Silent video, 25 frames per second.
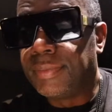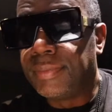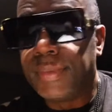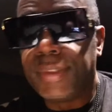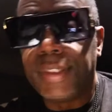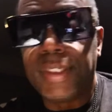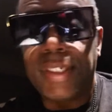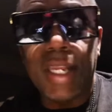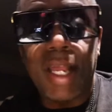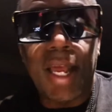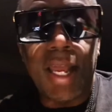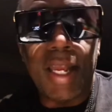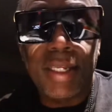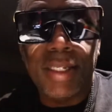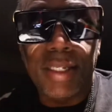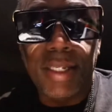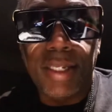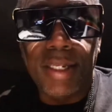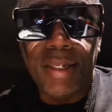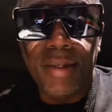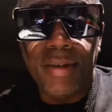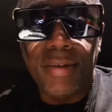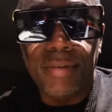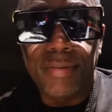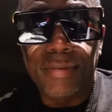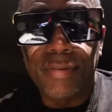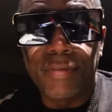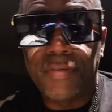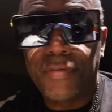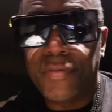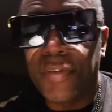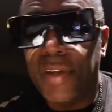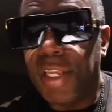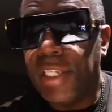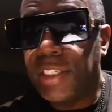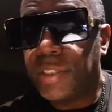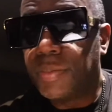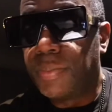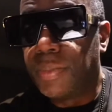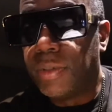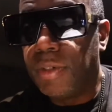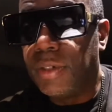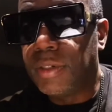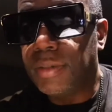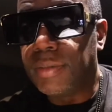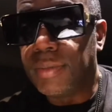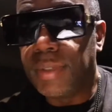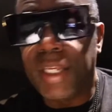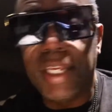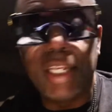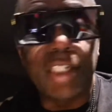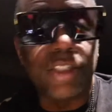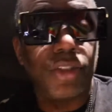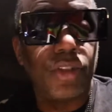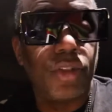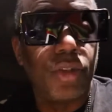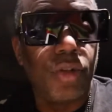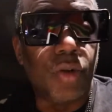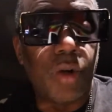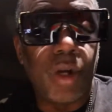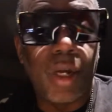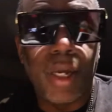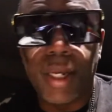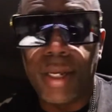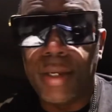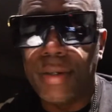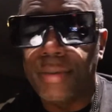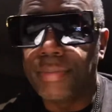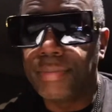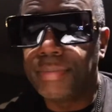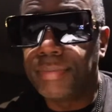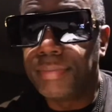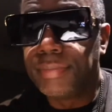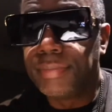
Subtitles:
Nike, Facebook, Instagram,